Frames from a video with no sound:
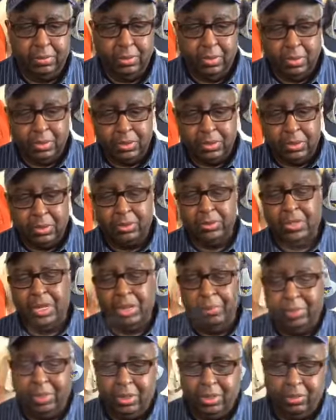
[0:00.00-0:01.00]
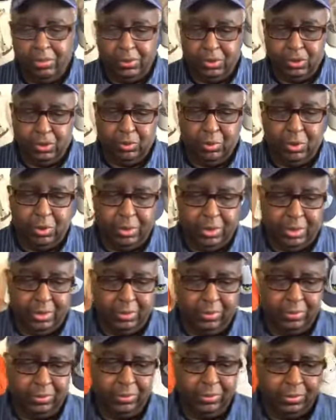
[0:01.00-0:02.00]
it's not going to take me long to smoke it.
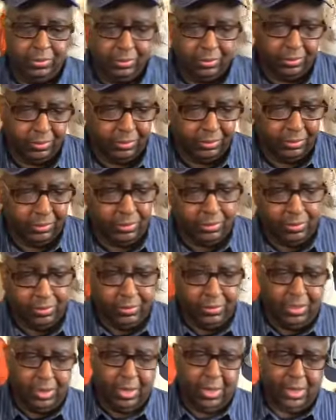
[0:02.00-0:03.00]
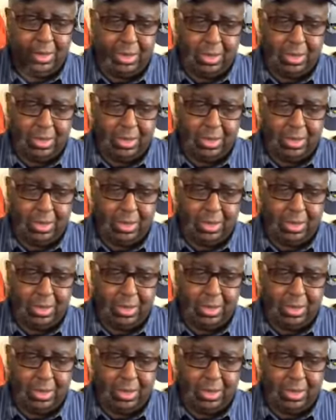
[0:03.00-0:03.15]
And